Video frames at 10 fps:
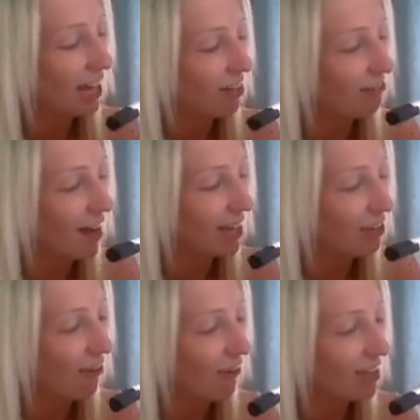and I can
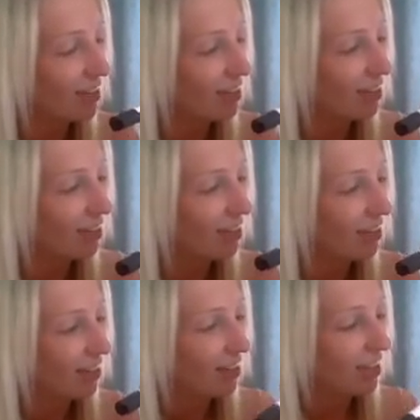write Noi.
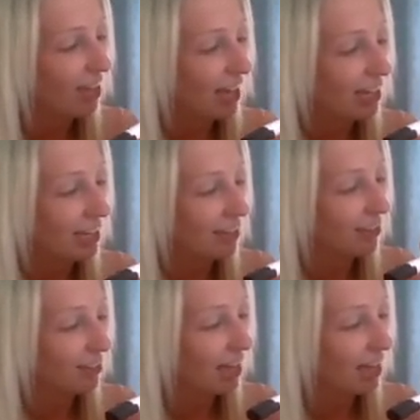And a little